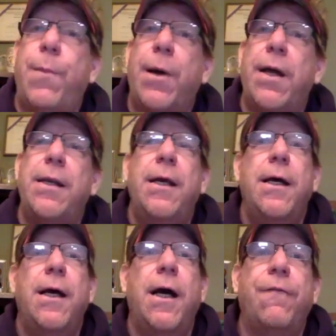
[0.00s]
But
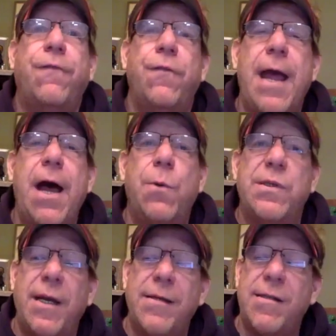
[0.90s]
for now, it
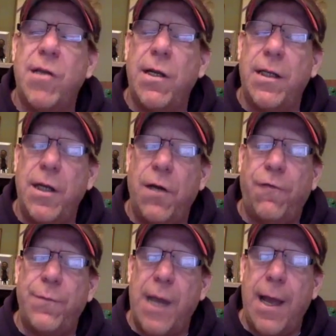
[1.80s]
was nice to hear
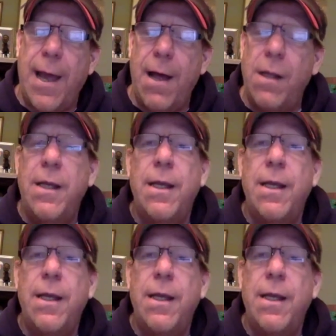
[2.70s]
from Ty Howe.